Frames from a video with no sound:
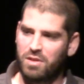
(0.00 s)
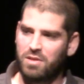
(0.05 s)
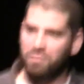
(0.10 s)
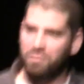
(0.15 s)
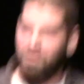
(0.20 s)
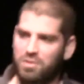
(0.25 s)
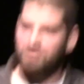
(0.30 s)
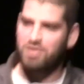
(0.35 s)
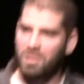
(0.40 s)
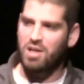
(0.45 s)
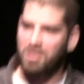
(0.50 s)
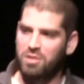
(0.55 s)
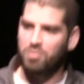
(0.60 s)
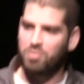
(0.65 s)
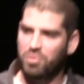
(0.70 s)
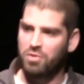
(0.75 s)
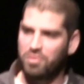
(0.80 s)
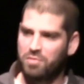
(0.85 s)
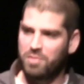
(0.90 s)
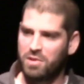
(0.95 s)
and if there's not
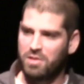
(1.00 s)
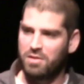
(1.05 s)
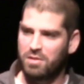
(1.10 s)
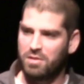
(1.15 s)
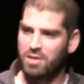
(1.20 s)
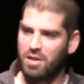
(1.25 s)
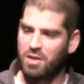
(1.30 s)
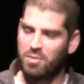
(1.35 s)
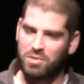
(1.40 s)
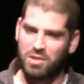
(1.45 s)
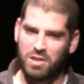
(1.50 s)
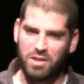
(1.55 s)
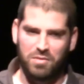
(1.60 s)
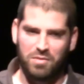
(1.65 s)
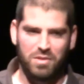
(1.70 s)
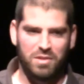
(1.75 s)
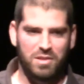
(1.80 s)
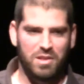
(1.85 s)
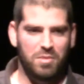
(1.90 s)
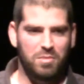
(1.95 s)
improvement, I'm going to
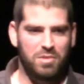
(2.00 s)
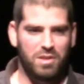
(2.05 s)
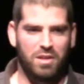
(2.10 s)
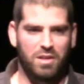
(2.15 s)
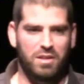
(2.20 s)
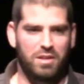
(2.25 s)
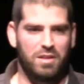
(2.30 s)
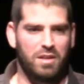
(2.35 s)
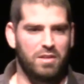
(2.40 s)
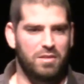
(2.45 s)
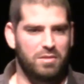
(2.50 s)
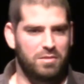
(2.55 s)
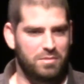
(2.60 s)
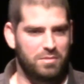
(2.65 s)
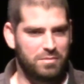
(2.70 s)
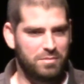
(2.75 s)
give the same talk again.